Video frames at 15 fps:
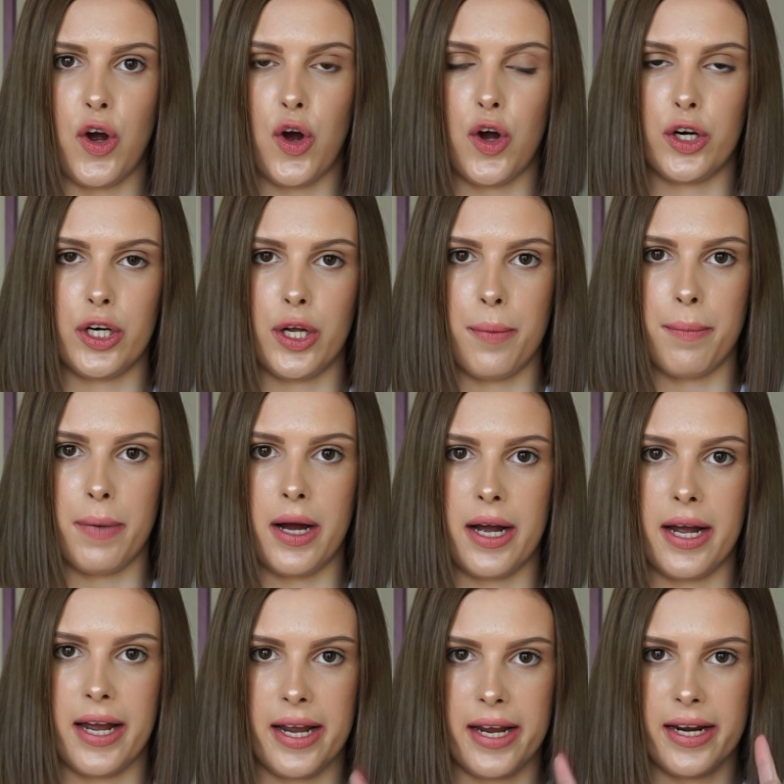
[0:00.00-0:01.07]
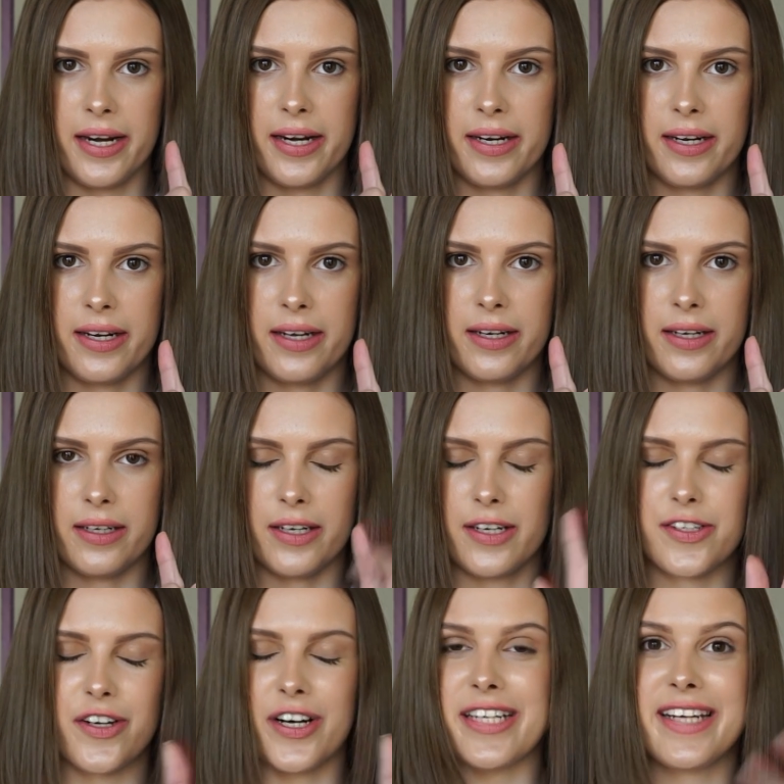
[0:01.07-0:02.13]
on my,
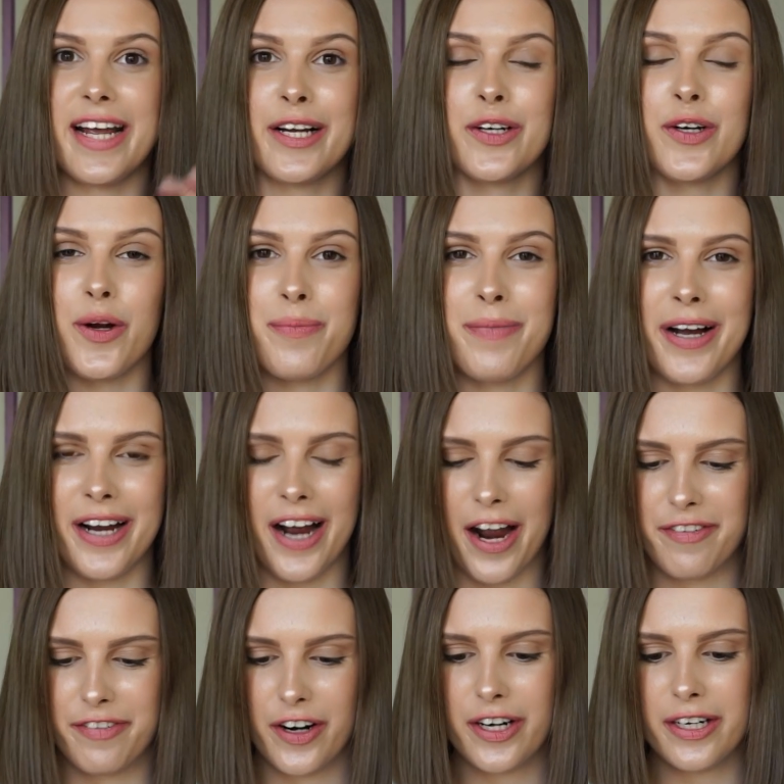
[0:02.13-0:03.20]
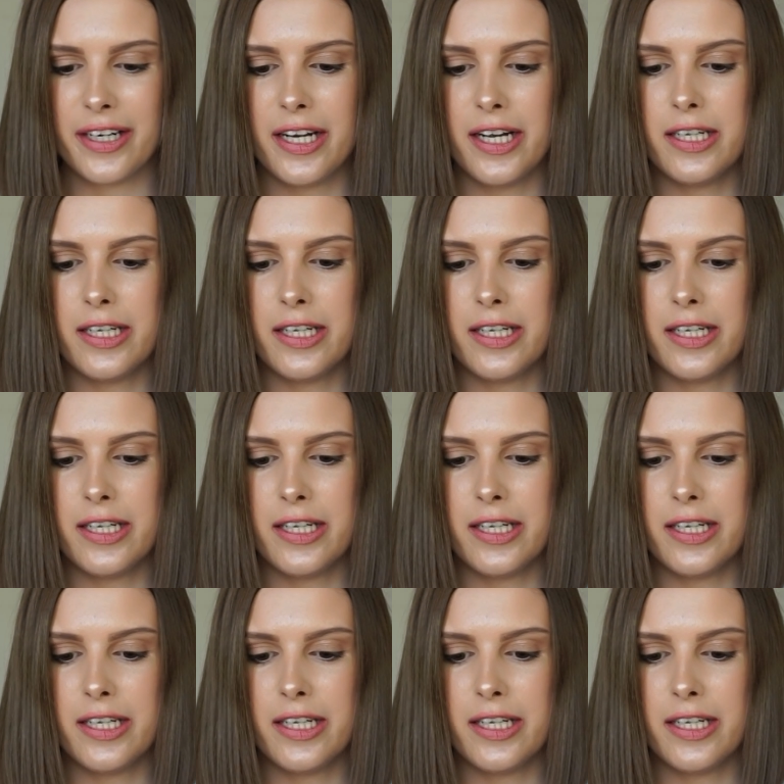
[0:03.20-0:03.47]
taken on my iPhone.